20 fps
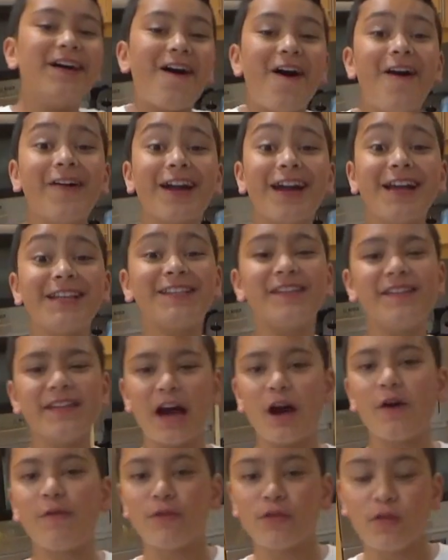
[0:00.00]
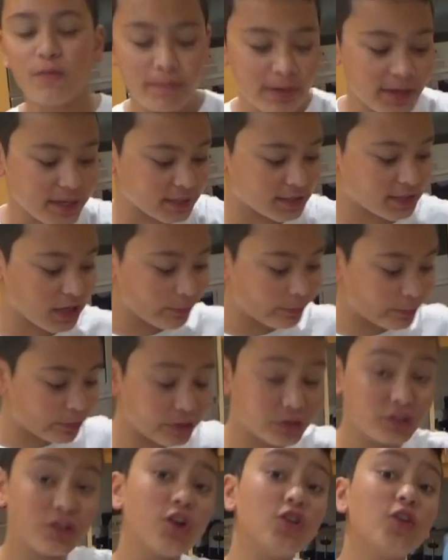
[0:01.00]
Okay, so now for the meat, I'm
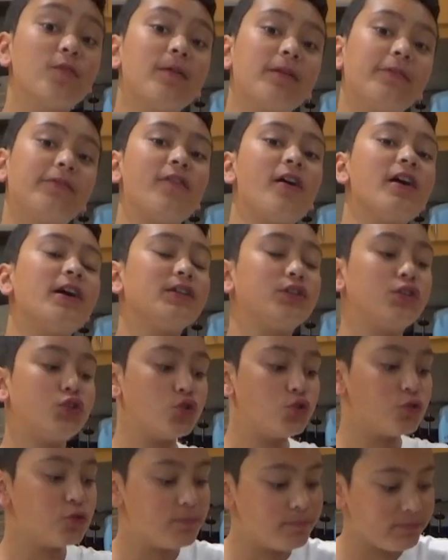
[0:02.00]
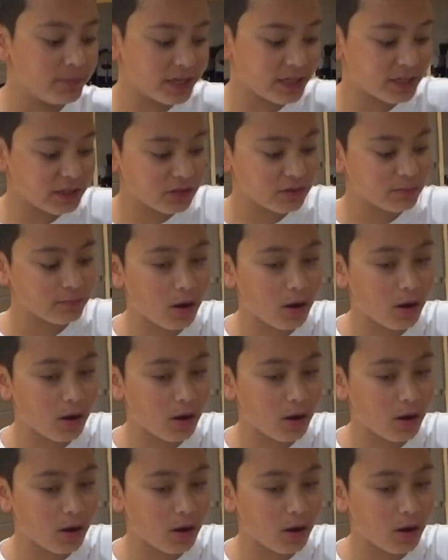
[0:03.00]
gonna turn on my fire to medium